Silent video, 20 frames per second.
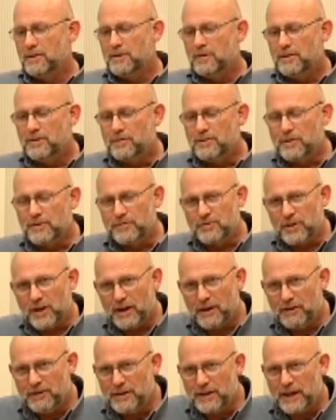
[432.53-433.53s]
So if
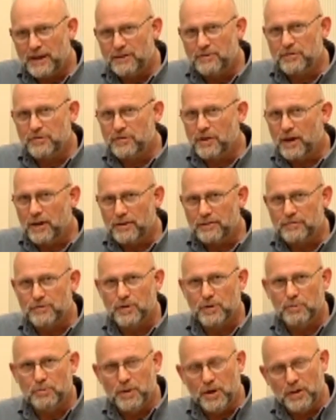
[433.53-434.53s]
Jared had thought for
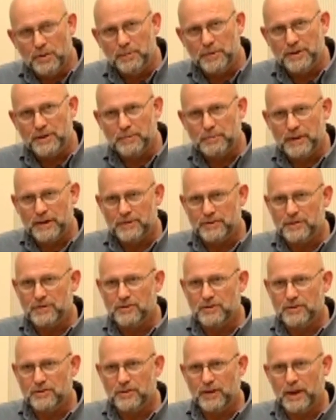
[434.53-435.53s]
a moment about
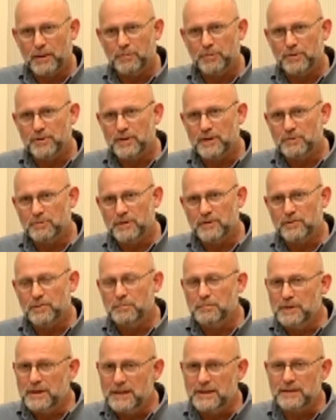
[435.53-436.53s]
this example, he would have
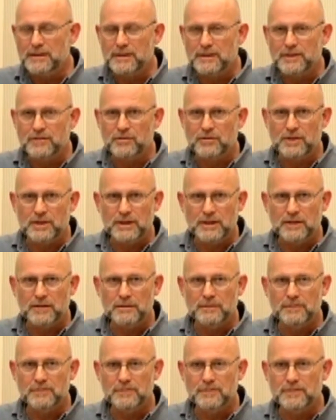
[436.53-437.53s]
immediately seen
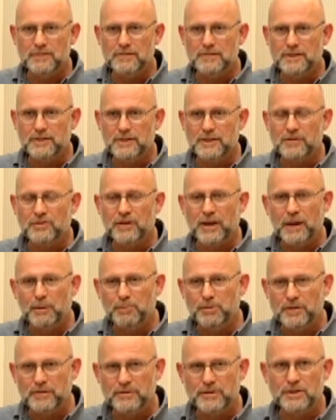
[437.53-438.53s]
that the
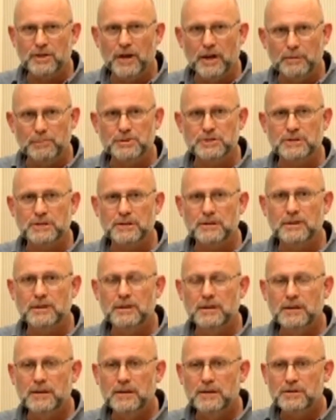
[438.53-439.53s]
example of adoption
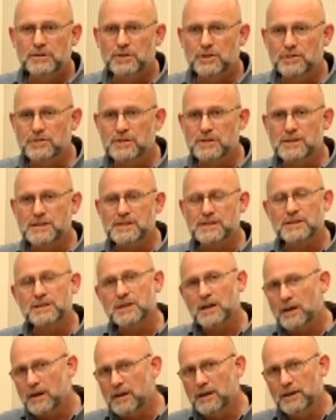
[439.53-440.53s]
shows that he's
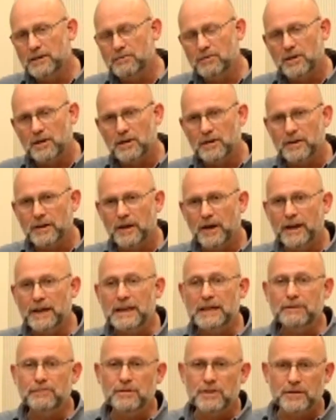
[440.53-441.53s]
entirely wrong,
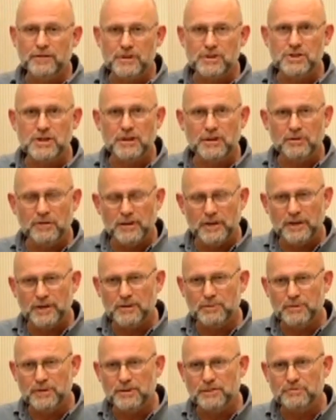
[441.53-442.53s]
even on the general
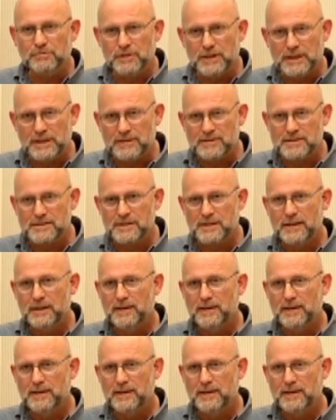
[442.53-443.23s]
argument of race.